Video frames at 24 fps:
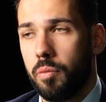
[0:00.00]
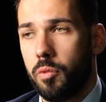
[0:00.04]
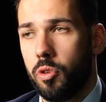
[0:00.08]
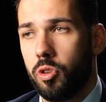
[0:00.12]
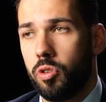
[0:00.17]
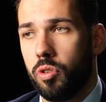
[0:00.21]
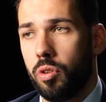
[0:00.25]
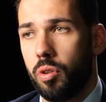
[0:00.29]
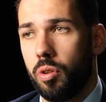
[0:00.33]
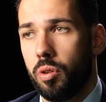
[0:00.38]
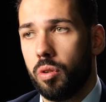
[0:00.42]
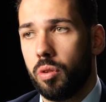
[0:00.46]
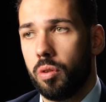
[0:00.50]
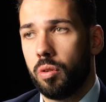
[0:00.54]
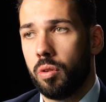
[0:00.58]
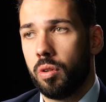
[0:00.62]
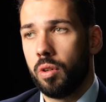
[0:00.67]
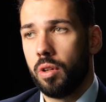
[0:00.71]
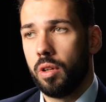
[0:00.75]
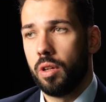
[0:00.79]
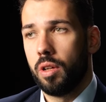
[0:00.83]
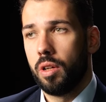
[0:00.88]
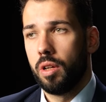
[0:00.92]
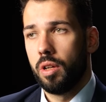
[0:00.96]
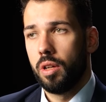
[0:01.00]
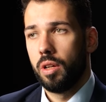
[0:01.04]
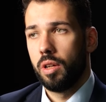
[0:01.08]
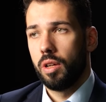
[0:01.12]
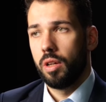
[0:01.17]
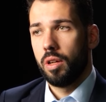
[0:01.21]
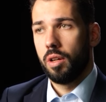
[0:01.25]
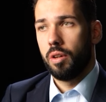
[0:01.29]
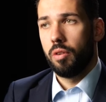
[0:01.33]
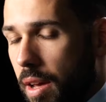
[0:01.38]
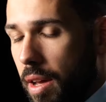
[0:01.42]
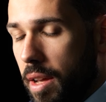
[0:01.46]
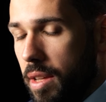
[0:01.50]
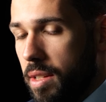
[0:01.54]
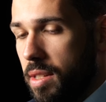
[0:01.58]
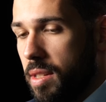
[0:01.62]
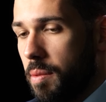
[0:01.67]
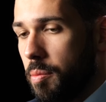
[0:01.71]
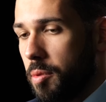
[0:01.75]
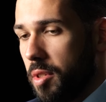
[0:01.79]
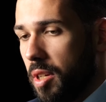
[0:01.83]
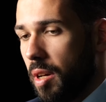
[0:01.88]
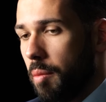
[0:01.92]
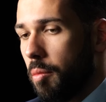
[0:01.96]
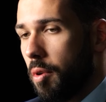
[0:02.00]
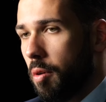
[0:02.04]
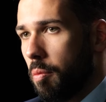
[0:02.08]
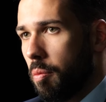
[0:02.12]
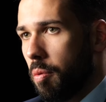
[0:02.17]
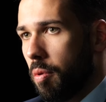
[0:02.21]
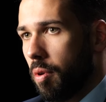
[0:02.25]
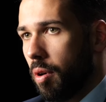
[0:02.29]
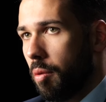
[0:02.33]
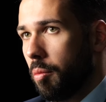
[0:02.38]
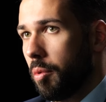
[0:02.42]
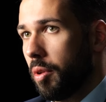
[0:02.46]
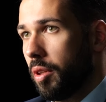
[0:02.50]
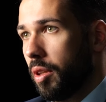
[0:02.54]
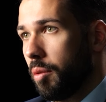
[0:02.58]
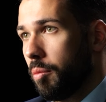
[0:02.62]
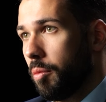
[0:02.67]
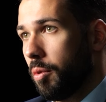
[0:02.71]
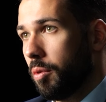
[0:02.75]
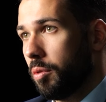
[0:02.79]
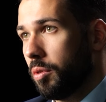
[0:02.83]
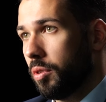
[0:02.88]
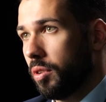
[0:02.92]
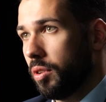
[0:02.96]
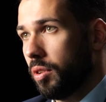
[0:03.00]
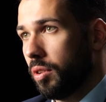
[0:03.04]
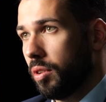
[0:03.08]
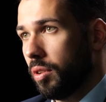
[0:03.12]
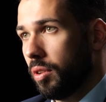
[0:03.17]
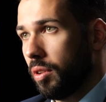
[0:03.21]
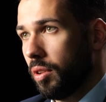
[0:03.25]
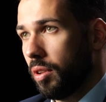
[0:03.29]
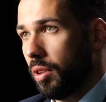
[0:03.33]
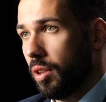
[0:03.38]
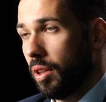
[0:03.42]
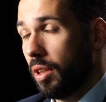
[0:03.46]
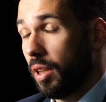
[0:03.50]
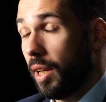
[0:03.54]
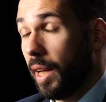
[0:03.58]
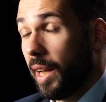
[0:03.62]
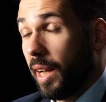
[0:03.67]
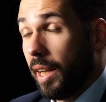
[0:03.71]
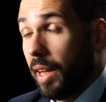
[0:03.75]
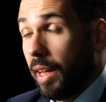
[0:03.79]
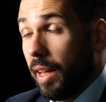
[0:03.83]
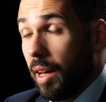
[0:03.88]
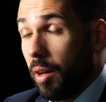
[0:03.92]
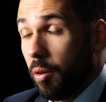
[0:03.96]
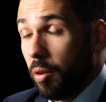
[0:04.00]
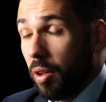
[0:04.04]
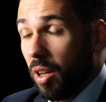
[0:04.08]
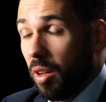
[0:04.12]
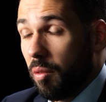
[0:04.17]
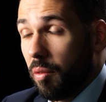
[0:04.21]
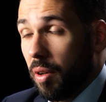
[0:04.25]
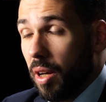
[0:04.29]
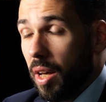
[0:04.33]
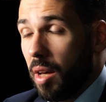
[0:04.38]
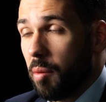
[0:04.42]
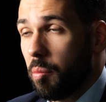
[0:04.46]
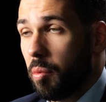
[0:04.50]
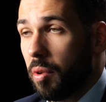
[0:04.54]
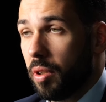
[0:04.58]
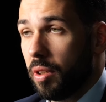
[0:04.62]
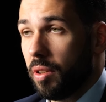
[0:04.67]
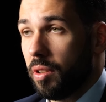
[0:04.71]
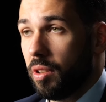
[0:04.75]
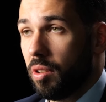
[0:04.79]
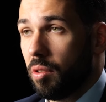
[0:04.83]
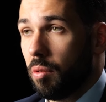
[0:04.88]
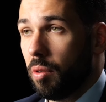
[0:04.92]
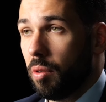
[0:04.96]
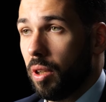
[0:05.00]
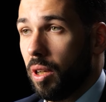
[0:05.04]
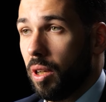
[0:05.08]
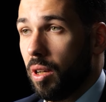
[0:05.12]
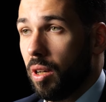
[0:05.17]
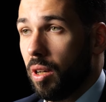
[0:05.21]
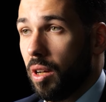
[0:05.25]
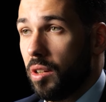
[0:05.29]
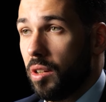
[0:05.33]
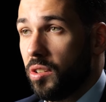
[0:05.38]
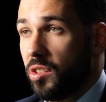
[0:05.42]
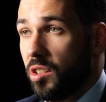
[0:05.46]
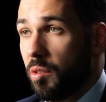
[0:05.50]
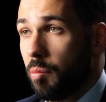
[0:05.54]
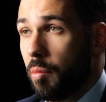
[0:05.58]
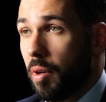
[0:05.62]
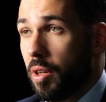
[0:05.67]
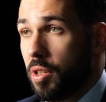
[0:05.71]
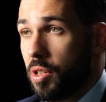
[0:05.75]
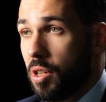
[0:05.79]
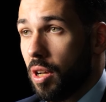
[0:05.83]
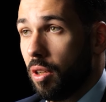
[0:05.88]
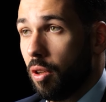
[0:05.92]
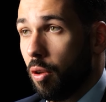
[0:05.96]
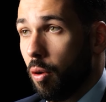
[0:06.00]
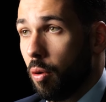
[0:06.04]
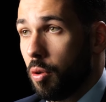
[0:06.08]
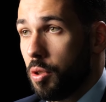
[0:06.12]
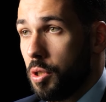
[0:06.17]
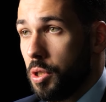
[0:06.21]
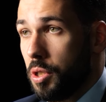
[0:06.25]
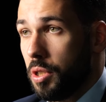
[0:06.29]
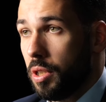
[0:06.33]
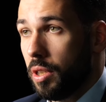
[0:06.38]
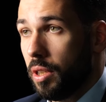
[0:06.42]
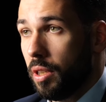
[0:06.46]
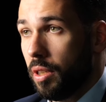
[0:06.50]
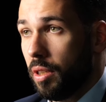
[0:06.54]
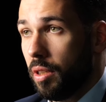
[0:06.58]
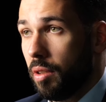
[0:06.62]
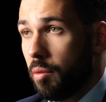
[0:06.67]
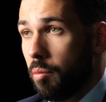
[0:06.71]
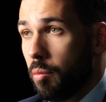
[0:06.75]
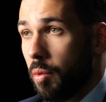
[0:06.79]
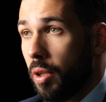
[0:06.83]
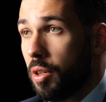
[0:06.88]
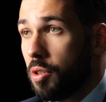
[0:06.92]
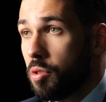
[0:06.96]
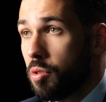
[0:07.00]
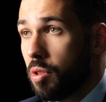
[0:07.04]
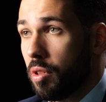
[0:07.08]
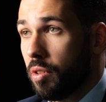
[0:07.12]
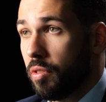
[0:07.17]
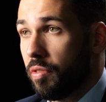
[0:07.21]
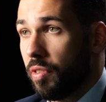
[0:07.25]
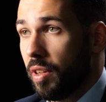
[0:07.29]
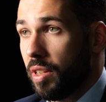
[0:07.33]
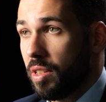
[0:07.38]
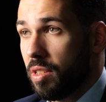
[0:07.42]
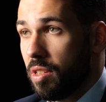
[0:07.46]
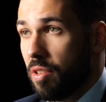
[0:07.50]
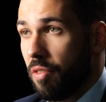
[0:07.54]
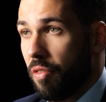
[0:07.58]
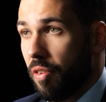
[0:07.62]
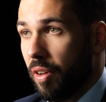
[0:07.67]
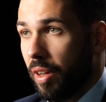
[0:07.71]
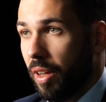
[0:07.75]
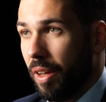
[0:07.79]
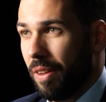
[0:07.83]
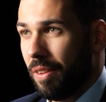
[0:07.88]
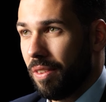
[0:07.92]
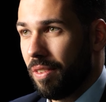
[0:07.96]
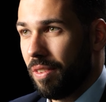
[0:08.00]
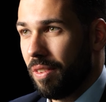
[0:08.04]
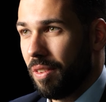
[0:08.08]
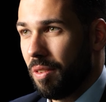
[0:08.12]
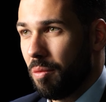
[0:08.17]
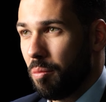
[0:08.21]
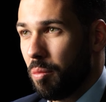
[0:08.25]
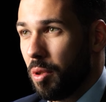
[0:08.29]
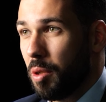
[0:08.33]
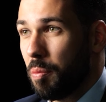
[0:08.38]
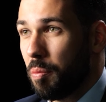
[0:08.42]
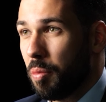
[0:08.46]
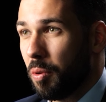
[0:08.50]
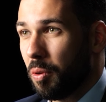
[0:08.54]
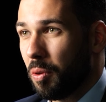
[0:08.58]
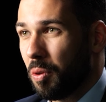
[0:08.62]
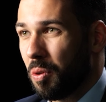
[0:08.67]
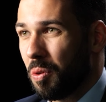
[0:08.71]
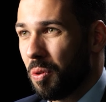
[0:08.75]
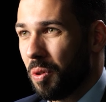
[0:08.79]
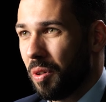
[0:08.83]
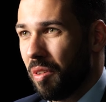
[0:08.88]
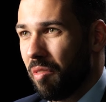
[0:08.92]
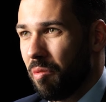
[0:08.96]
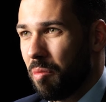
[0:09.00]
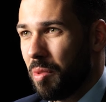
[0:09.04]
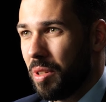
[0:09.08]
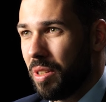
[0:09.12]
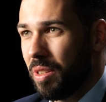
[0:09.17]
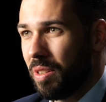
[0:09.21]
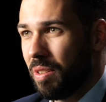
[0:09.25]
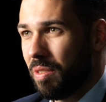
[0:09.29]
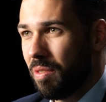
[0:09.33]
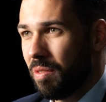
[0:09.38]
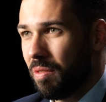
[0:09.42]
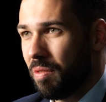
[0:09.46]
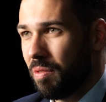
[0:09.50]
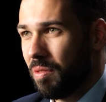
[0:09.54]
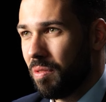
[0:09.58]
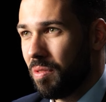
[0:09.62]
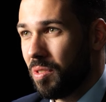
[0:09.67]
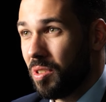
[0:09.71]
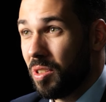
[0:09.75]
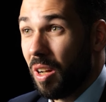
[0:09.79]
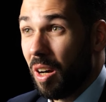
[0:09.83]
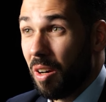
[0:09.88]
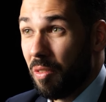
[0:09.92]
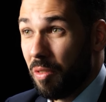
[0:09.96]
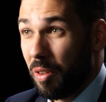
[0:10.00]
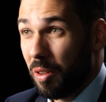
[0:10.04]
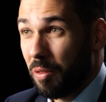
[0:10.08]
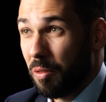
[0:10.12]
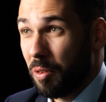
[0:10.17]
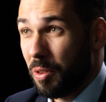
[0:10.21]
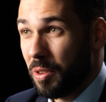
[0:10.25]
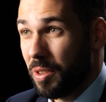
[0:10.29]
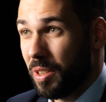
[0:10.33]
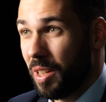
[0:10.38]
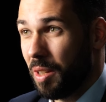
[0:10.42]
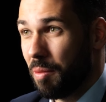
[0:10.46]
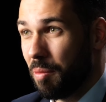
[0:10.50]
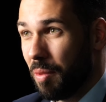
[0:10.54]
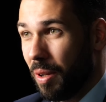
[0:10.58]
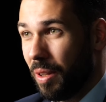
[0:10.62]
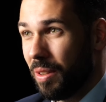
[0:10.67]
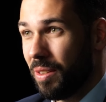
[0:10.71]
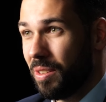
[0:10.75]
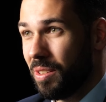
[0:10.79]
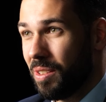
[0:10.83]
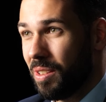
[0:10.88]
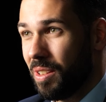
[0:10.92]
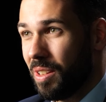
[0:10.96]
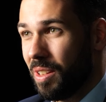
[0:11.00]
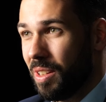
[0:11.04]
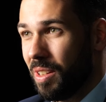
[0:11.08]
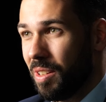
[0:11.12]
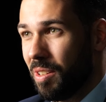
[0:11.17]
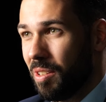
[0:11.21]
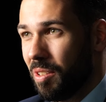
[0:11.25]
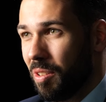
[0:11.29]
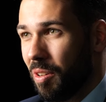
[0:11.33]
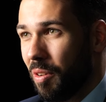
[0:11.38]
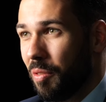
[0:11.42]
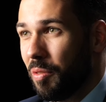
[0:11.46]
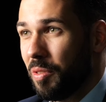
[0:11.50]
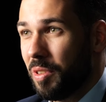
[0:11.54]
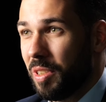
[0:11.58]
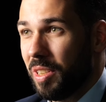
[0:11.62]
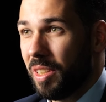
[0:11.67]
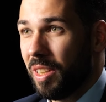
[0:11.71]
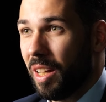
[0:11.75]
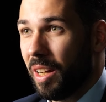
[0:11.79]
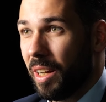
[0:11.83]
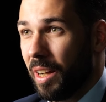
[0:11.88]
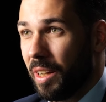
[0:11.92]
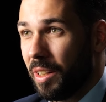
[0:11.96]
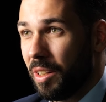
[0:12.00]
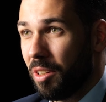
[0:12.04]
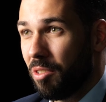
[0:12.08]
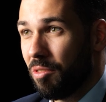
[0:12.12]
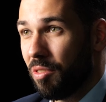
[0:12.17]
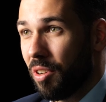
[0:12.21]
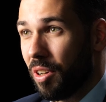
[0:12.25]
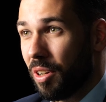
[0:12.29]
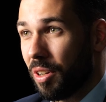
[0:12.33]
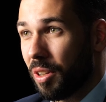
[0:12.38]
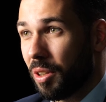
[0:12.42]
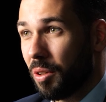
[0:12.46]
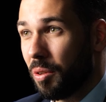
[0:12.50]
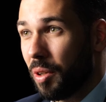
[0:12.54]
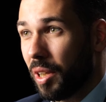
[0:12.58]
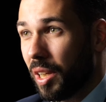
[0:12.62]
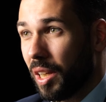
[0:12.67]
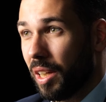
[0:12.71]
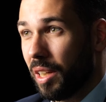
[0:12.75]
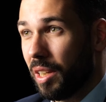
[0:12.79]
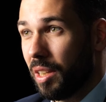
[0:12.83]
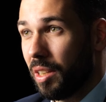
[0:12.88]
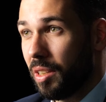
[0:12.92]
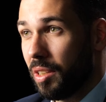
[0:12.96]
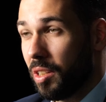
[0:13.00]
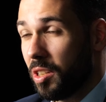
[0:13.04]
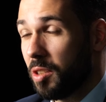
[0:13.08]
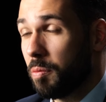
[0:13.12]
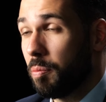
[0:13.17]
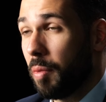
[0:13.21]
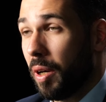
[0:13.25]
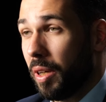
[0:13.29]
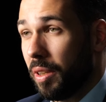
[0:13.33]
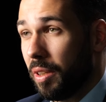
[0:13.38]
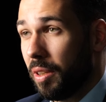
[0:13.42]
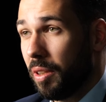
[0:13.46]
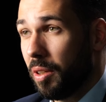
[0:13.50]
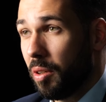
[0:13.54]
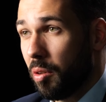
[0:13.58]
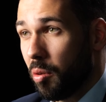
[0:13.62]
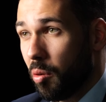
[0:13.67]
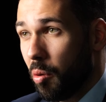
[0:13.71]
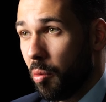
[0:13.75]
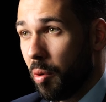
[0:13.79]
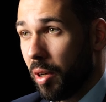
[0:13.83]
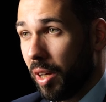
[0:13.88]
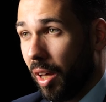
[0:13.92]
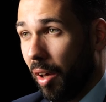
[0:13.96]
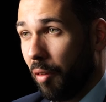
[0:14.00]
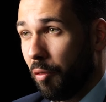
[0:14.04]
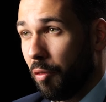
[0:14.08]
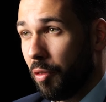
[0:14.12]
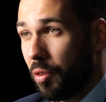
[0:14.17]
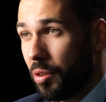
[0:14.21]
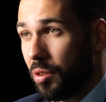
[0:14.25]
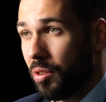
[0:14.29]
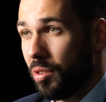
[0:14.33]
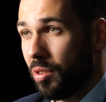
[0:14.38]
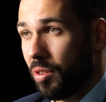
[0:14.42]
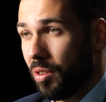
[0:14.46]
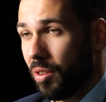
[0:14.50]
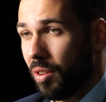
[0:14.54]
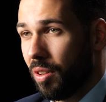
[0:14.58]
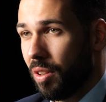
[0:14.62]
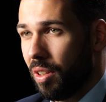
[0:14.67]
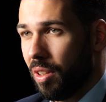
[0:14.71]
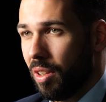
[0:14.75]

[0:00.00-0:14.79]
So in September, probably the most likely outcome happened, where Azerbaijan launched a military offensive against people who have been starving for 10 months. Obviously that ended very quickly, despite the heroic efforts